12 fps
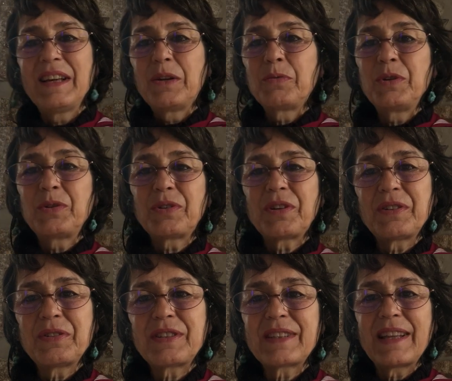we don't
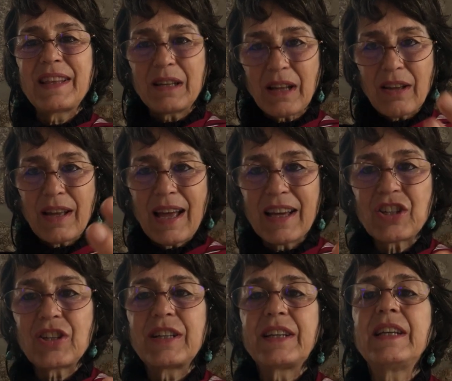understand that
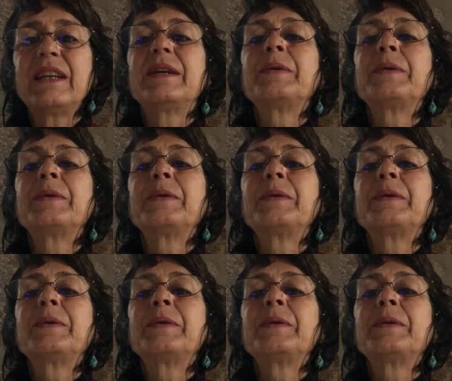actually